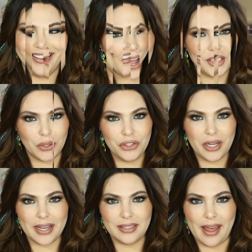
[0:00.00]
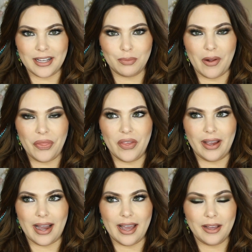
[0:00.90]
I told you guys last month
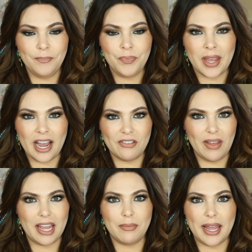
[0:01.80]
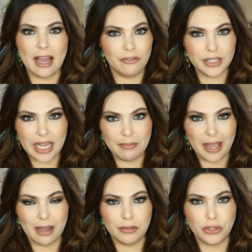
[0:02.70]
that I have like my everyday
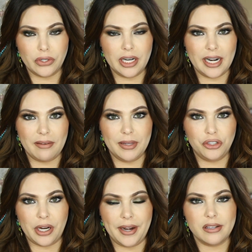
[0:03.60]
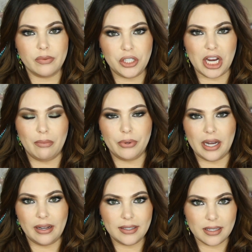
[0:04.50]
makeup drawer, and I've been trying to switch out
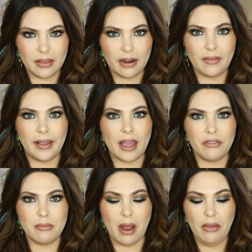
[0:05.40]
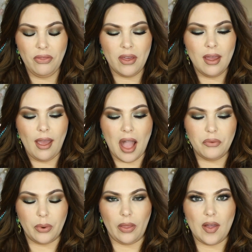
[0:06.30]
products in there like every month
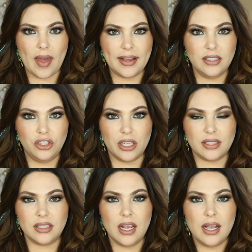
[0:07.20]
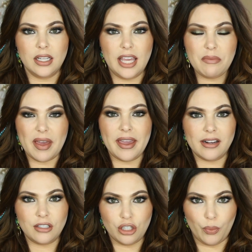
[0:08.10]
and really like just get my
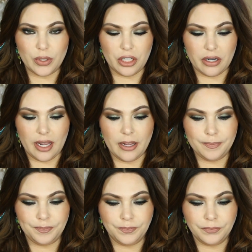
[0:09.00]
hands super dirty.